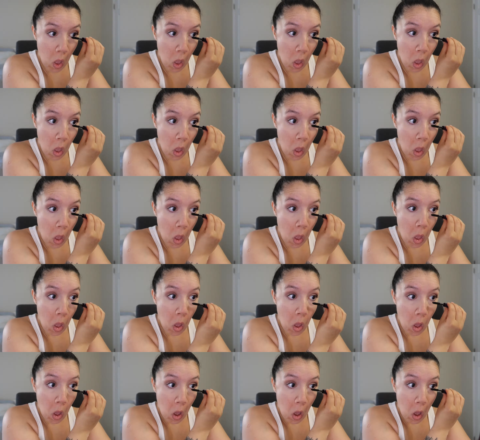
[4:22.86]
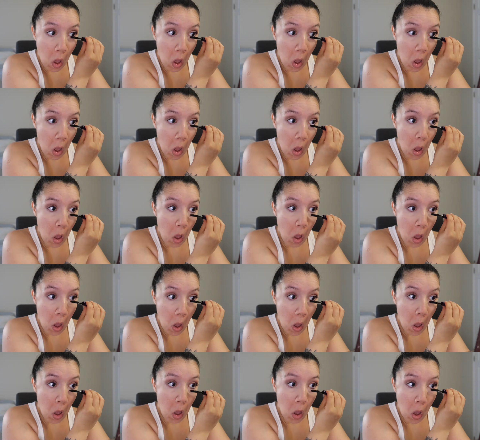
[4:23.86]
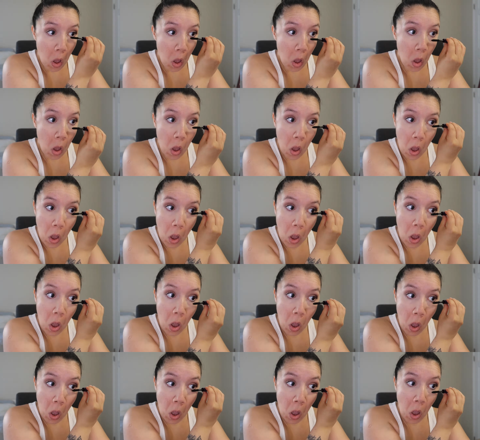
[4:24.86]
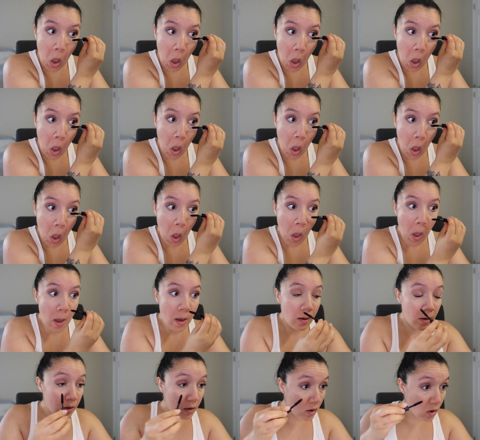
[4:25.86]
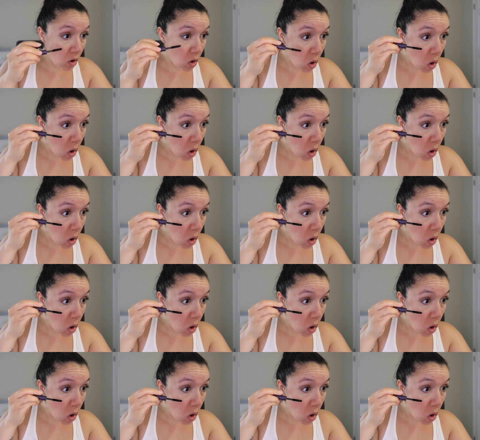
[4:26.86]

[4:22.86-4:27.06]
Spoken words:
(silence)